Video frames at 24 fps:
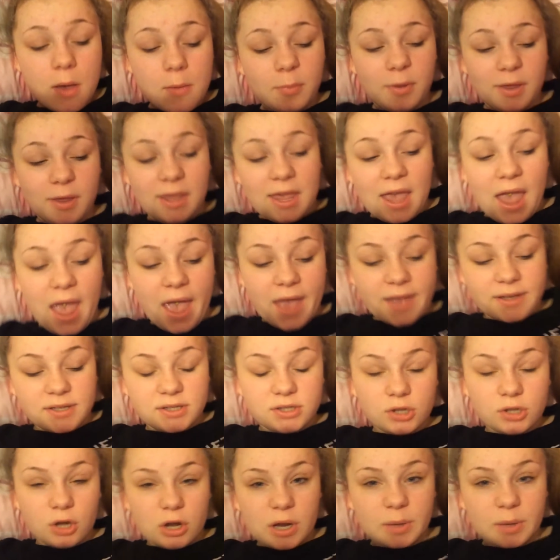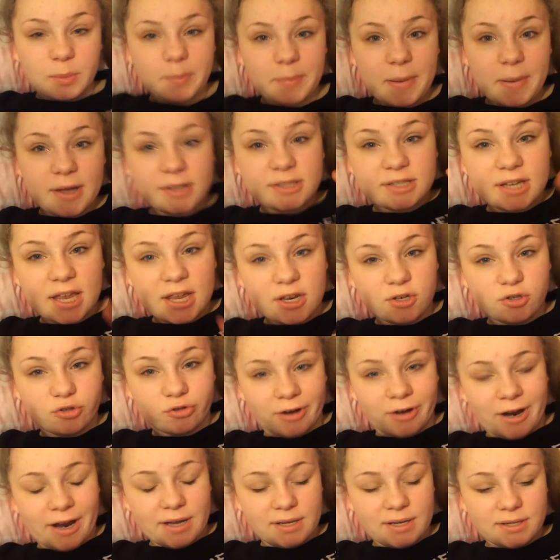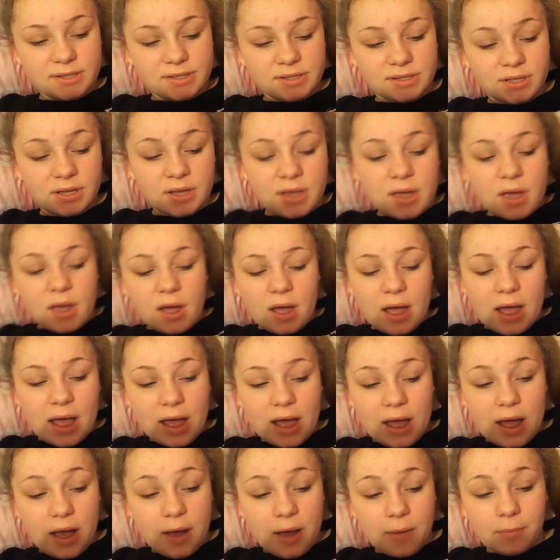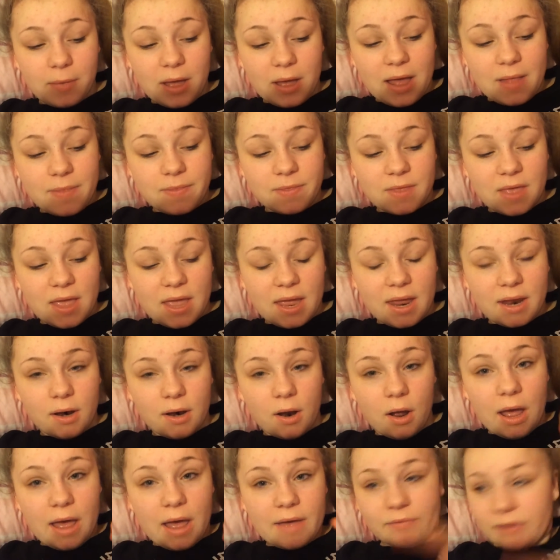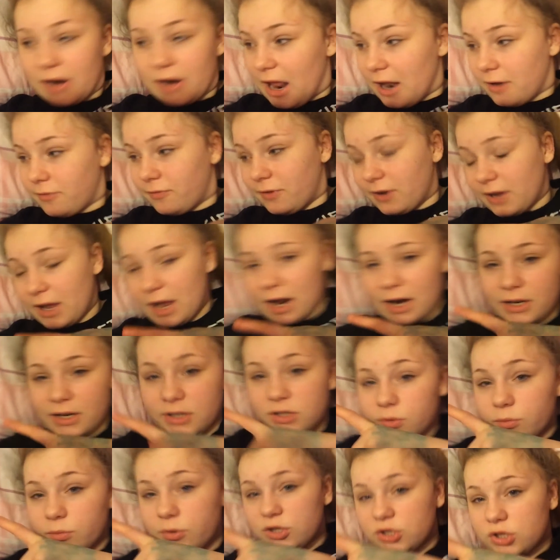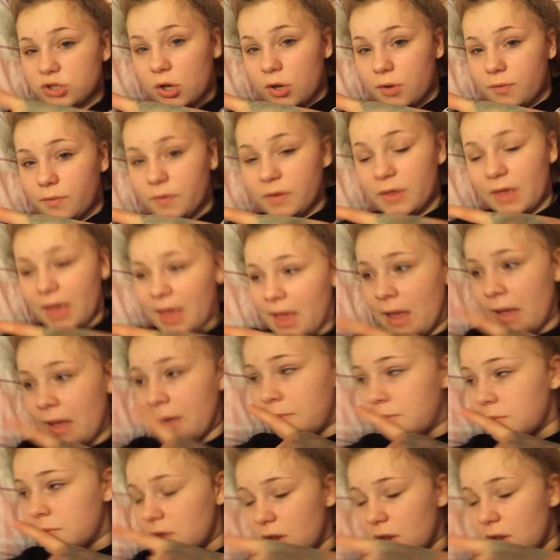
But yeah, so I'm about to get dressed. Um, and then I have an advent calendar which is over there.